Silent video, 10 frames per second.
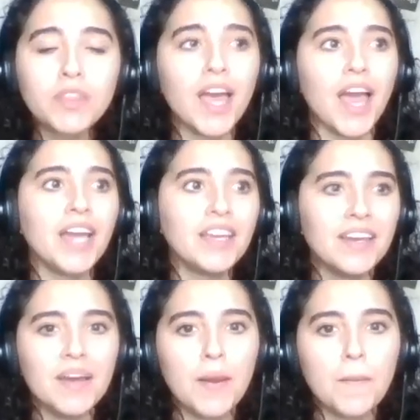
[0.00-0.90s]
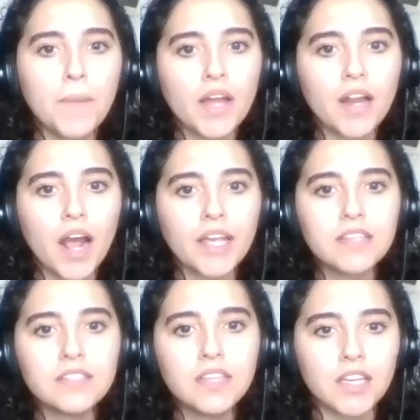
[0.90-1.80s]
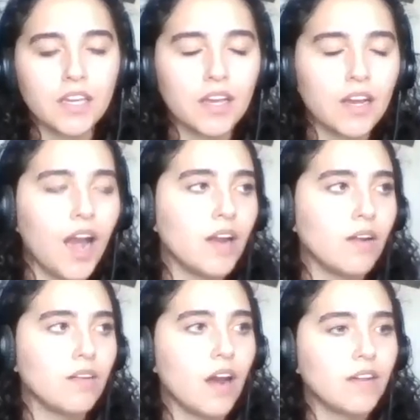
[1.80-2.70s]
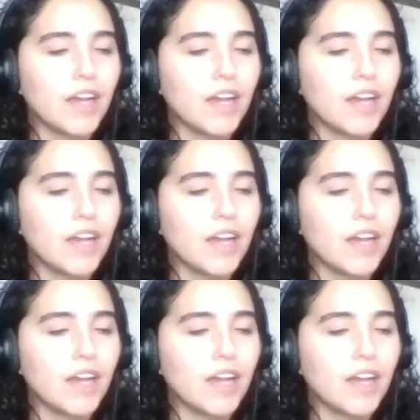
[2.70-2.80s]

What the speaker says: the heck? But I guess like I don't know.